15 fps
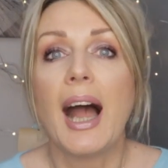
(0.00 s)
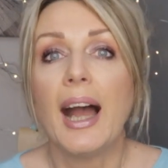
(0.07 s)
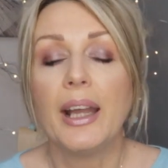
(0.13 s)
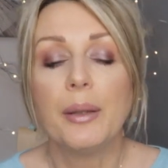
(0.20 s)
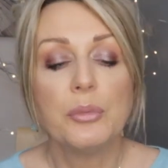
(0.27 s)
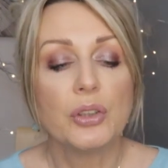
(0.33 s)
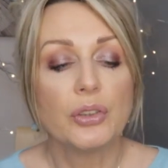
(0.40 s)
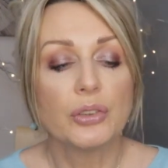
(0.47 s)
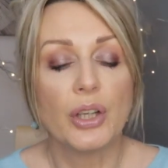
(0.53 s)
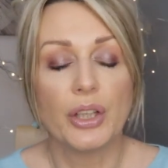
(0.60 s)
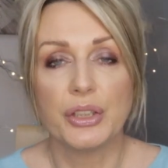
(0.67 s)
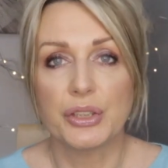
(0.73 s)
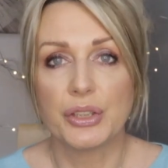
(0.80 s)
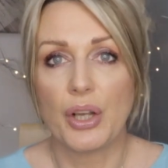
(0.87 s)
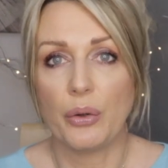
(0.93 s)
I'm not
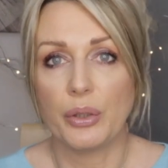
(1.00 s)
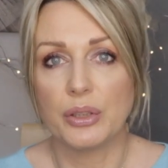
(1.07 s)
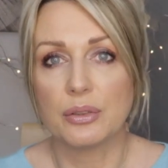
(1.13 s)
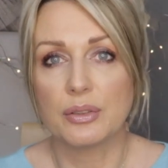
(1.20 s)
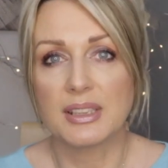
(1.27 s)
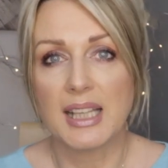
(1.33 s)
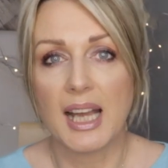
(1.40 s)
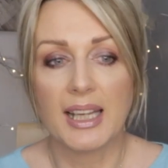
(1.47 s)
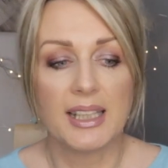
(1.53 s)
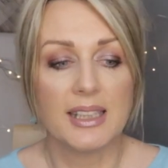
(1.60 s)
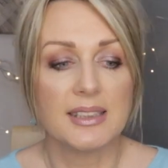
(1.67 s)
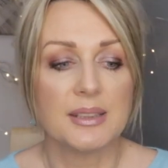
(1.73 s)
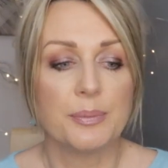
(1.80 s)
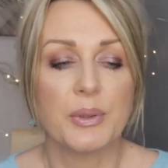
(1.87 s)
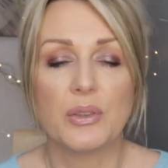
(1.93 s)
going to go into
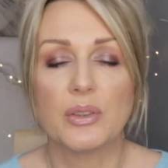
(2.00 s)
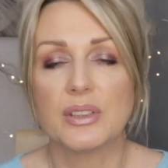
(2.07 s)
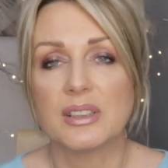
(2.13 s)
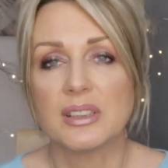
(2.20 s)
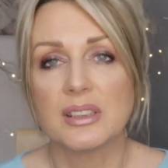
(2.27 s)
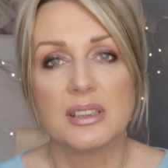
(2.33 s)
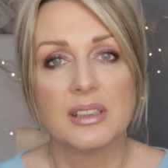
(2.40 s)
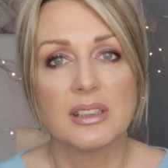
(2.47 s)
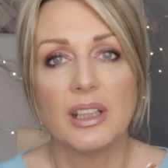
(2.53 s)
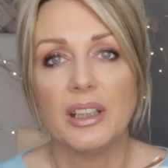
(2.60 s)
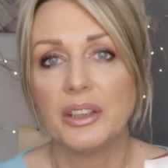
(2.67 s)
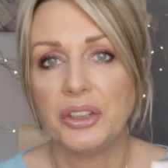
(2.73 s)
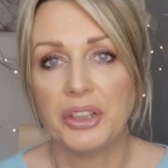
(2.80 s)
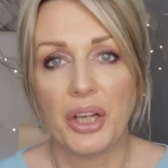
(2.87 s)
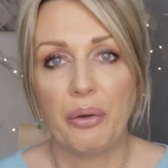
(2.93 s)
science because,
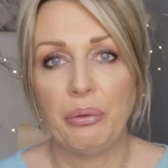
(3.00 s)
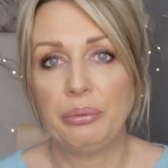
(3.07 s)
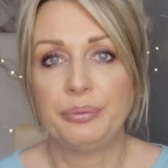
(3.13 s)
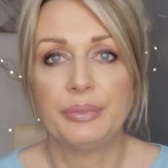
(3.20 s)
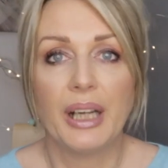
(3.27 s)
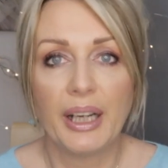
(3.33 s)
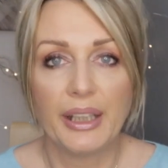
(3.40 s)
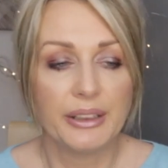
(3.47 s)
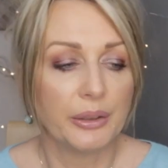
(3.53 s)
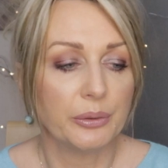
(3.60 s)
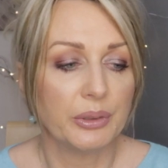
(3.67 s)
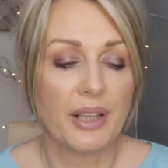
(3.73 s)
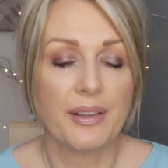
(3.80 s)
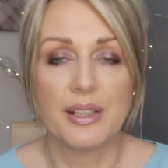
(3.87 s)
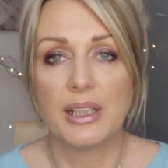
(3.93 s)
you know, I know
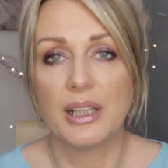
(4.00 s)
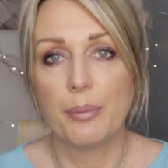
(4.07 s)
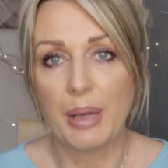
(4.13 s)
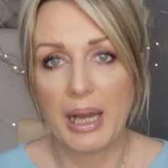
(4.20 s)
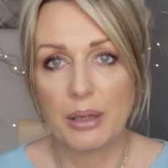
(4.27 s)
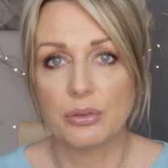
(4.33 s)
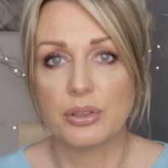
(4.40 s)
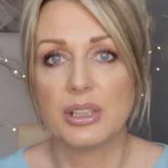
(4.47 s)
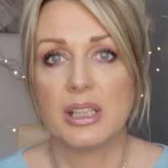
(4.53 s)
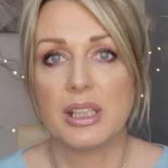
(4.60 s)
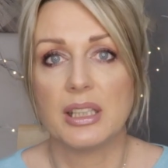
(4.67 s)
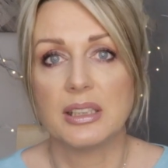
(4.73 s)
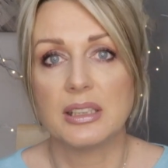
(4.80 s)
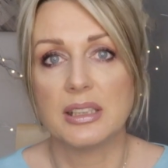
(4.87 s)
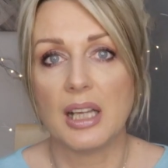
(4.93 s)
nothing about
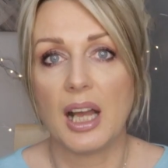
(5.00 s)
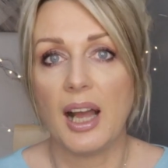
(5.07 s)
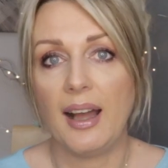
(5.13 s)
it.